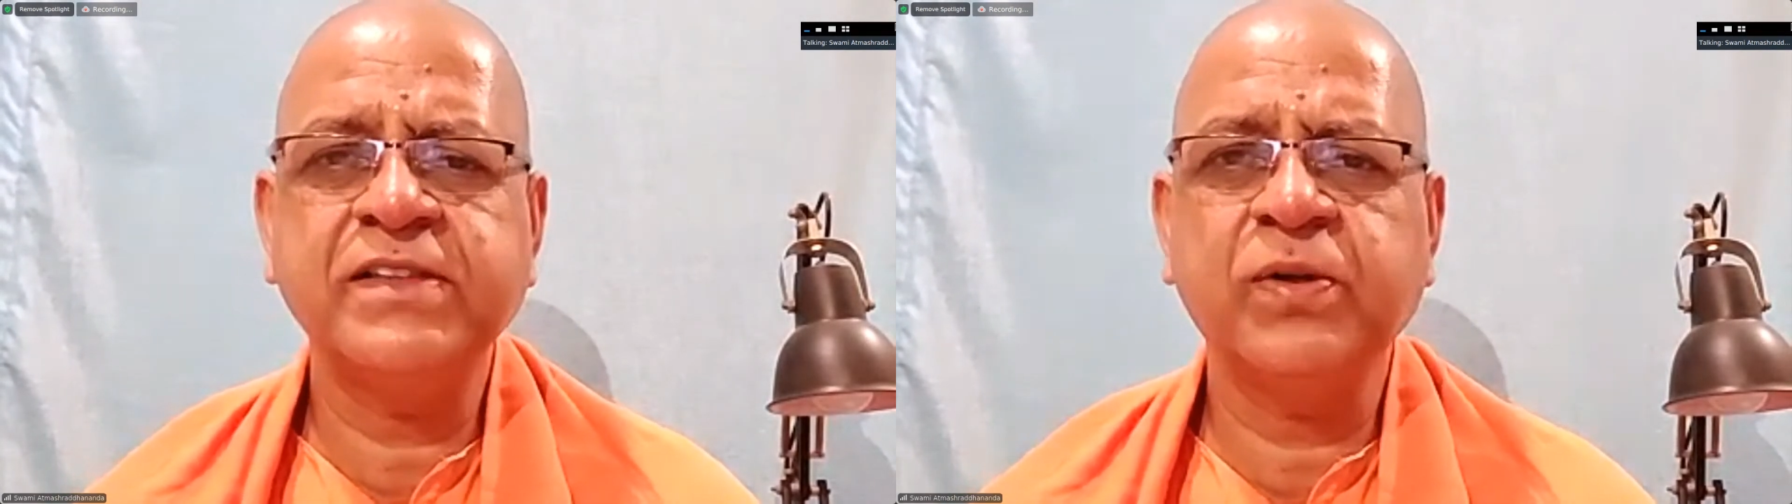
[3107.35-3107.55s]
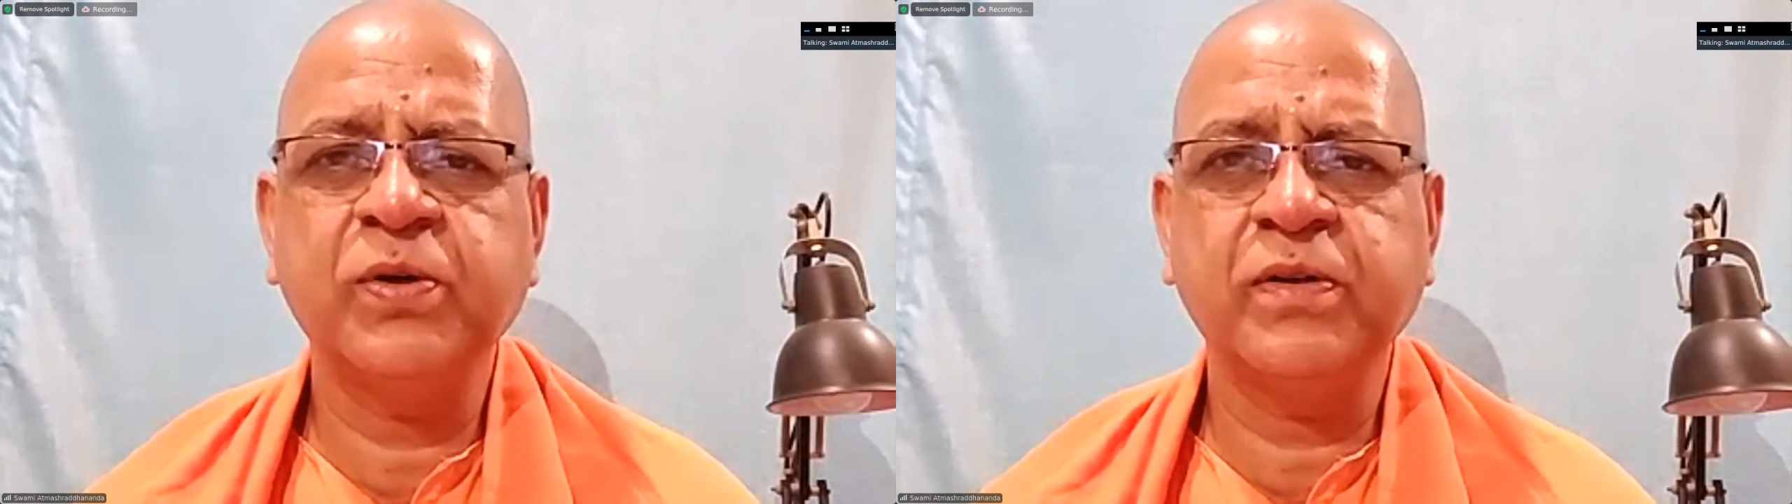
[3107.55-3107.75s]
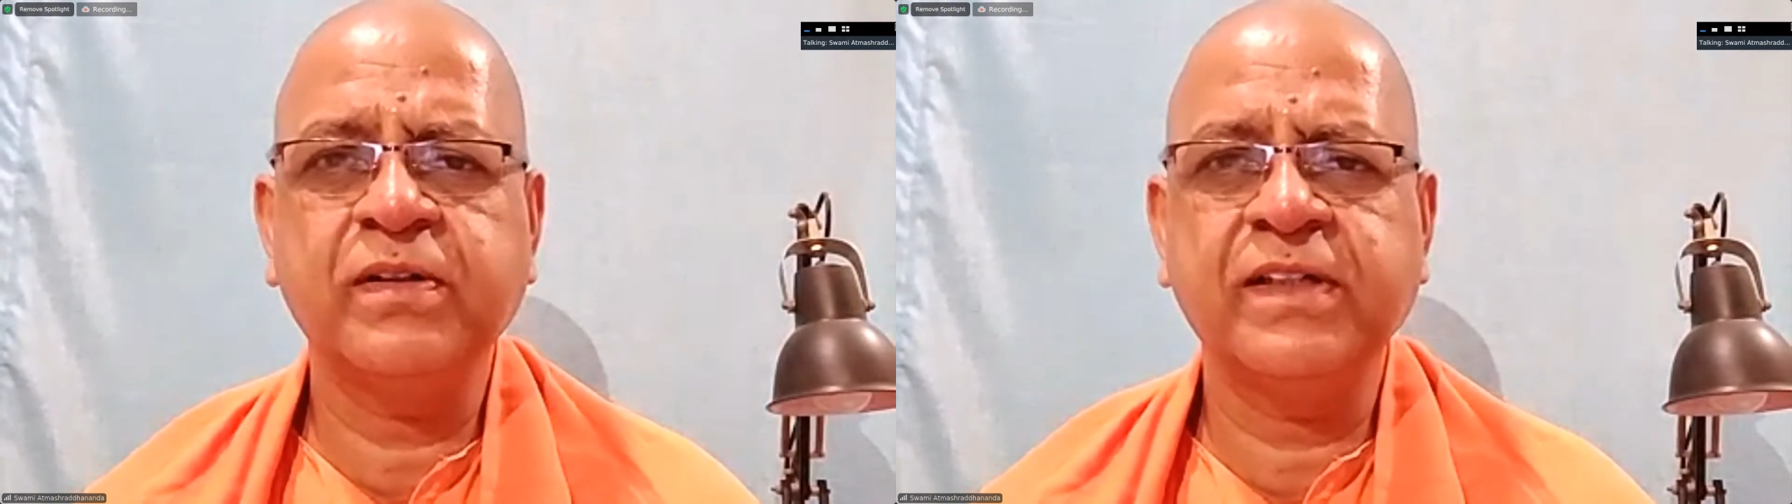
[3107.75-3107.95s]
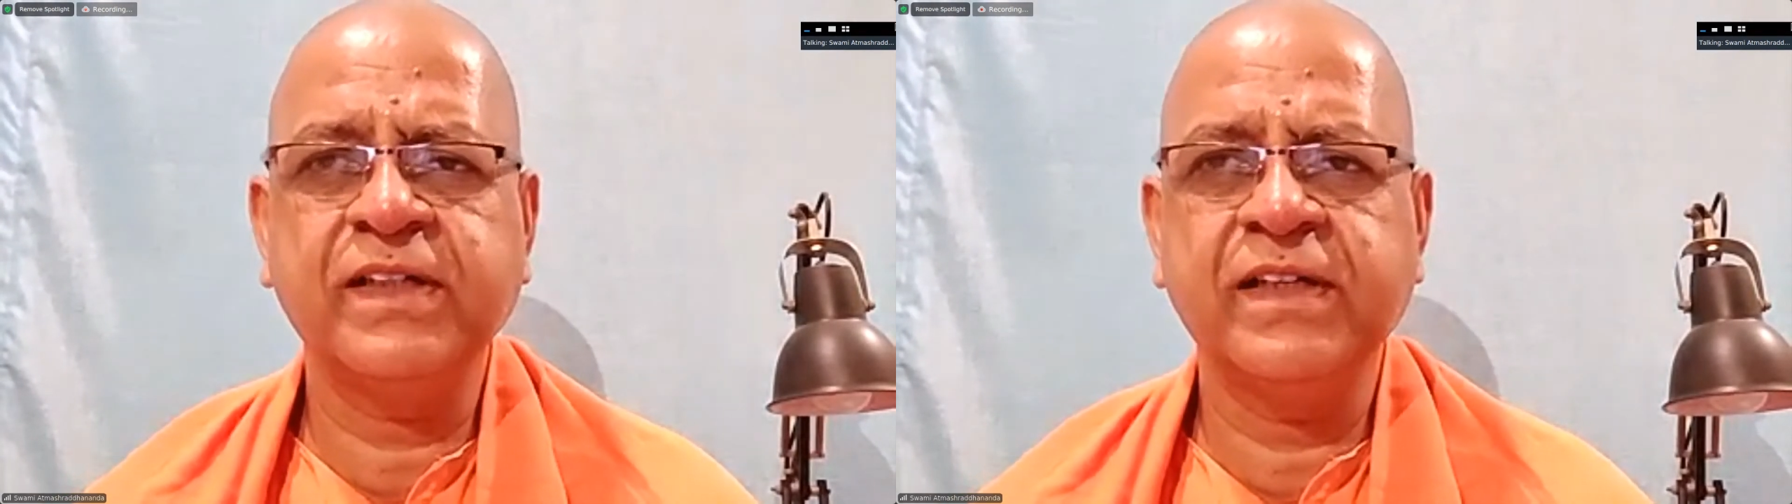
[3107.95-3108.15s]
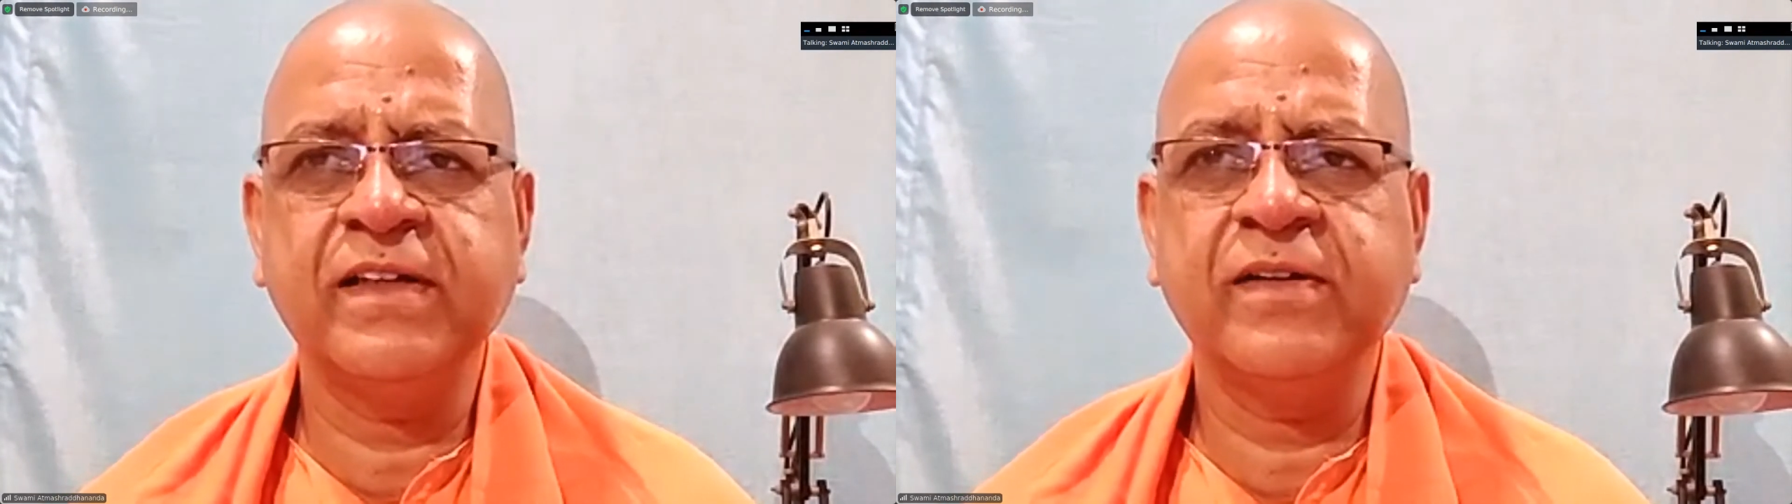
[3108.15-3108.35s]

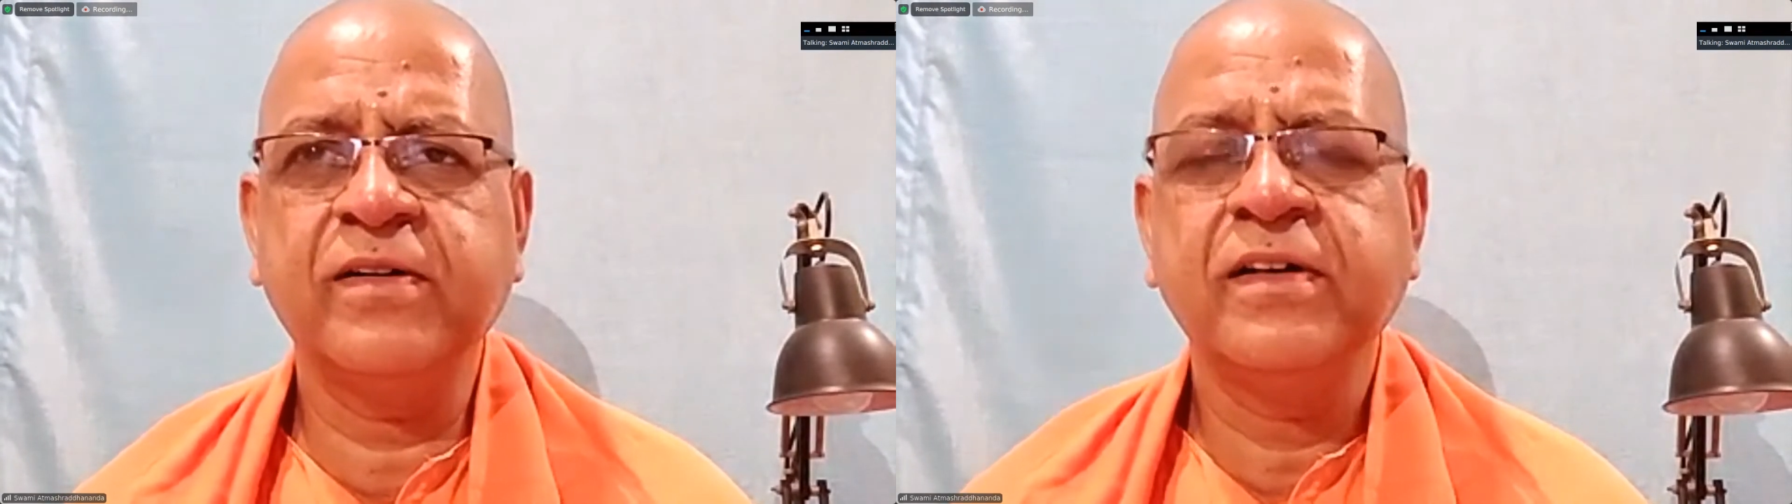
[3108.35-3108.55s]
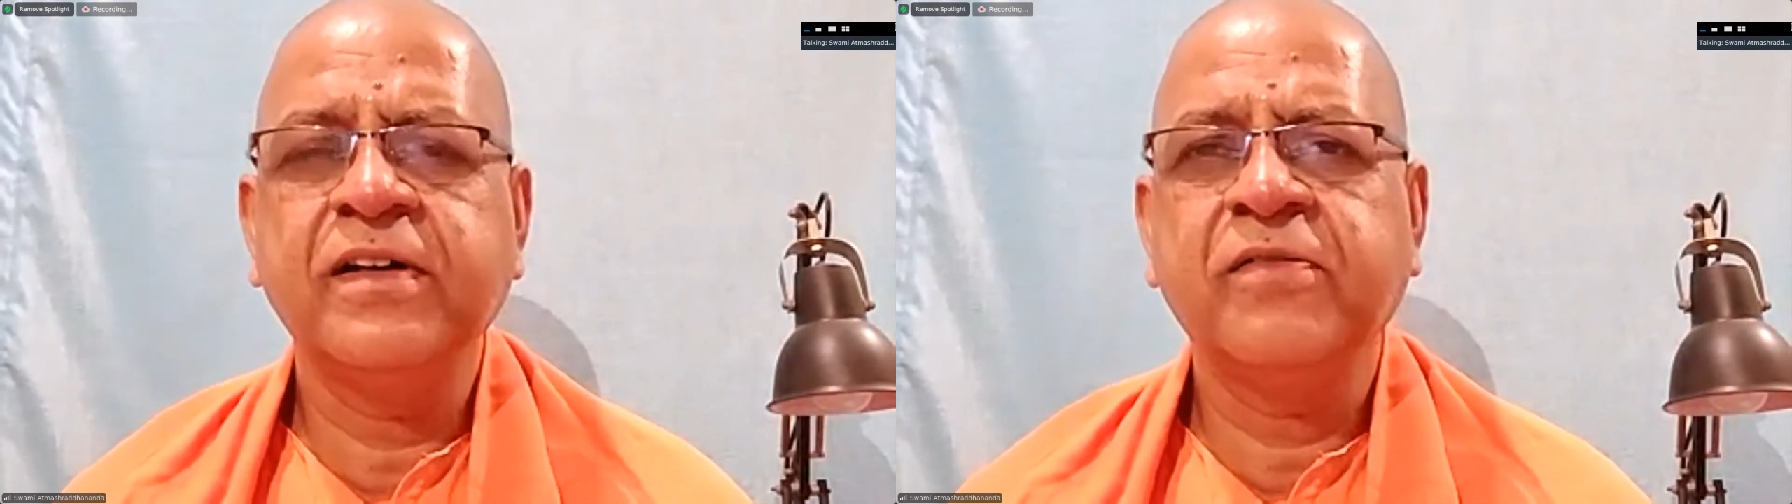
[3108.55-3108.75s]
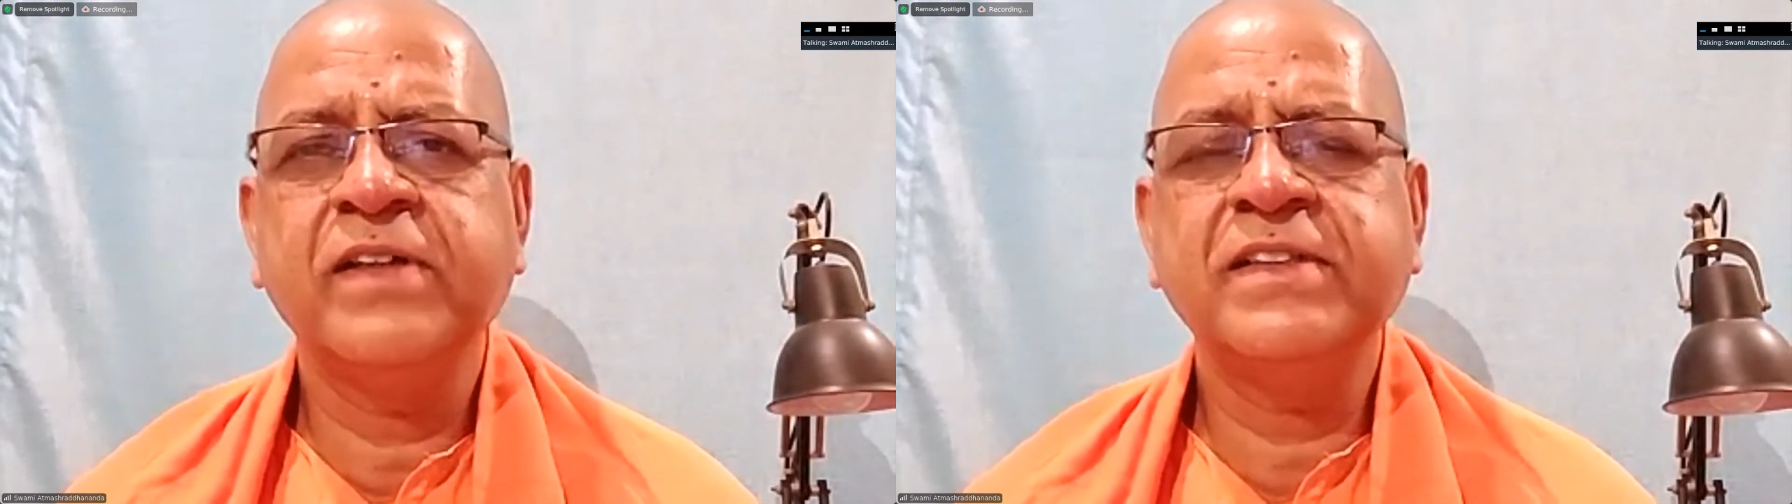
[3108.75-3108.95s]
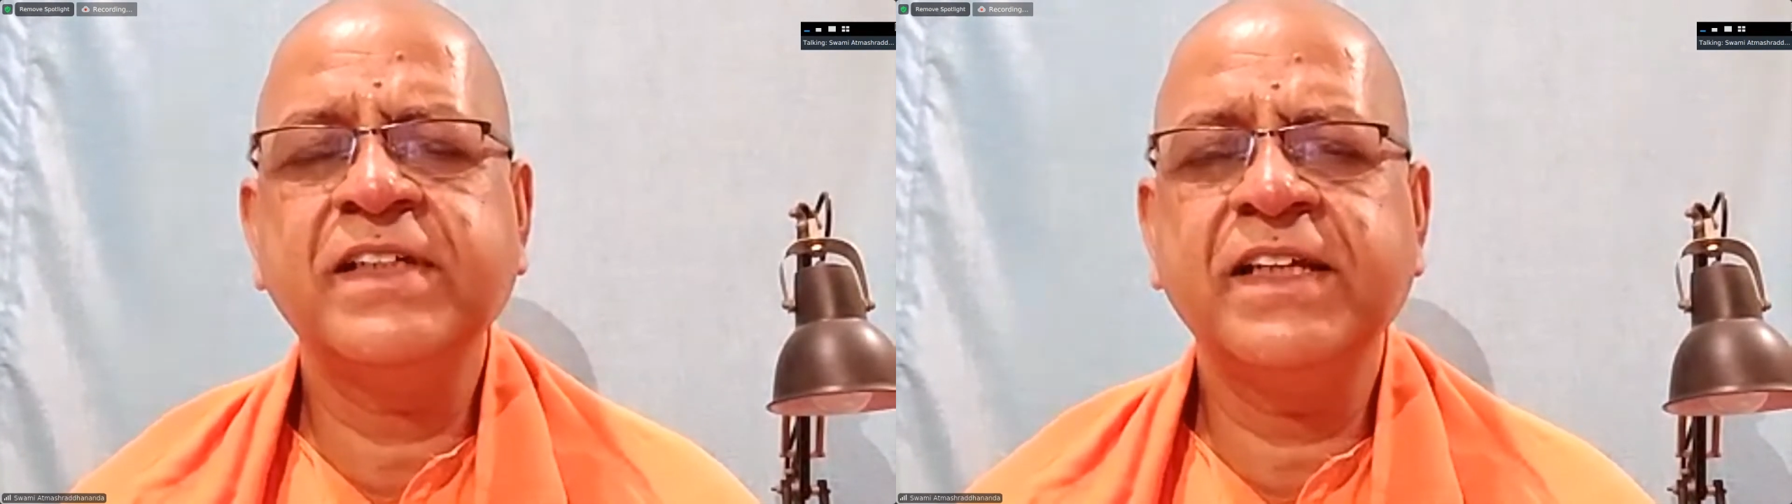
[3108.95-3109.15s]
he